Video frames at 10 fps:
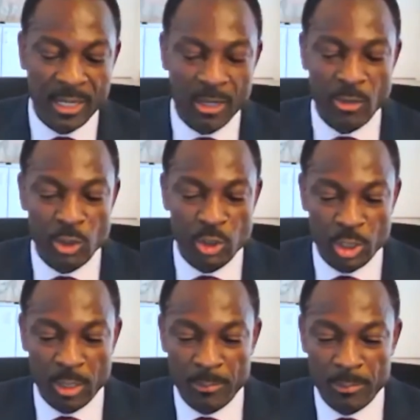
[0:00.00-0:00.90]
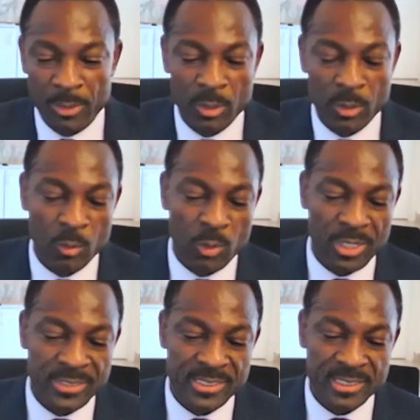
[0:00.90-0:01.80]
or the shop
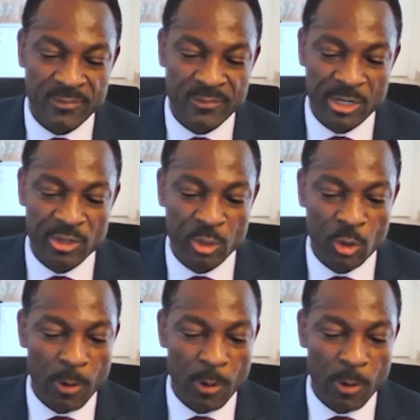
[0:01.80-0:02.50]
where this vehicle